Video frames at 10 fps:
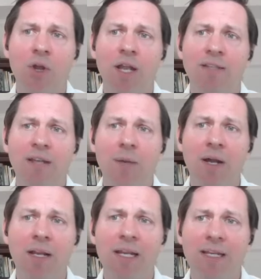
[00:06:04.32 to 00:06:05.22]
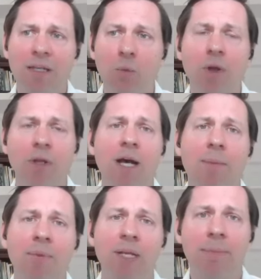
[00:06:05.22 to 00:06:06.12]
it's not about one
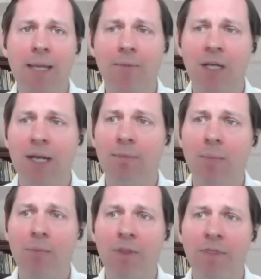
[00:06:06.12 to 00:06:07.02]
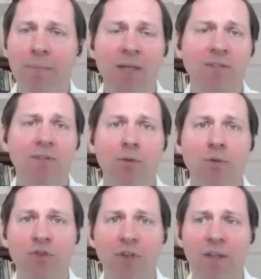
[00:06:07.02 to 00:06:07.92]
company being able to come up with the best solution.